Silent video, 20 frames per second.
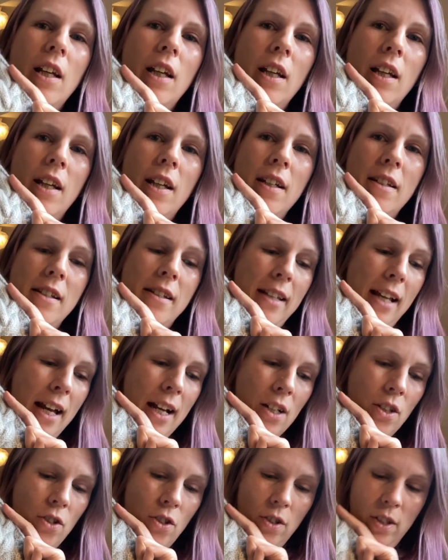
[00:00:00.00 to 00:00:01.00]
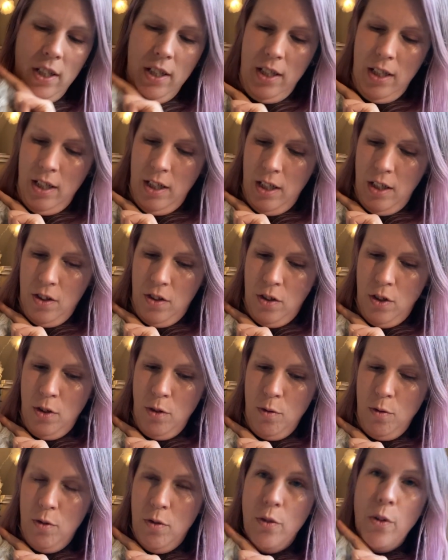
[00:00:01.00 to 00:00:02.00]
It is actually
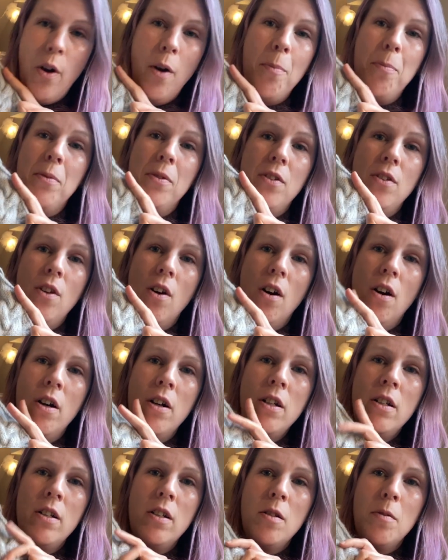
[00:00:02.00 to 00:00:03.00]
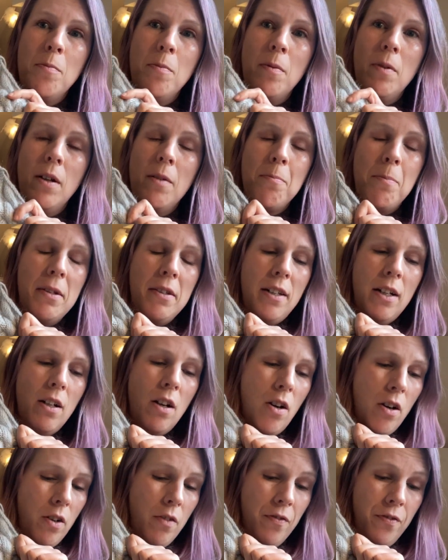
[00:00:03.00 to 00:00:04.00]
2 drops yarns, but they
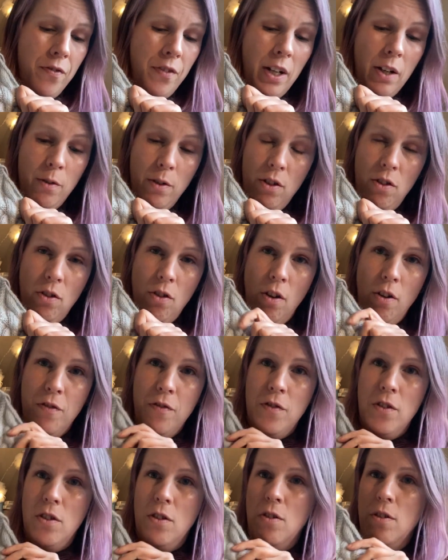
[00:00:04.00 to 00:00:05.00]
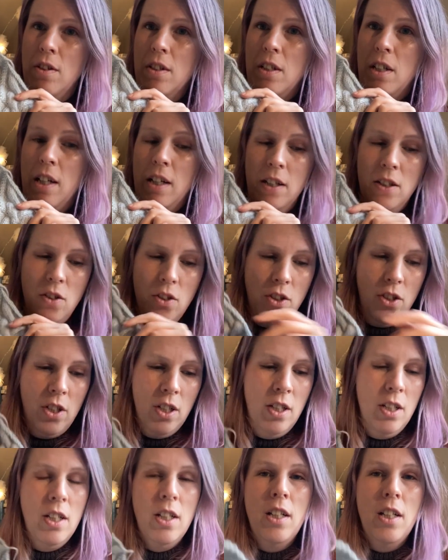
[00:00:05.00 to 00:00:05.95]
are very soft to the touch.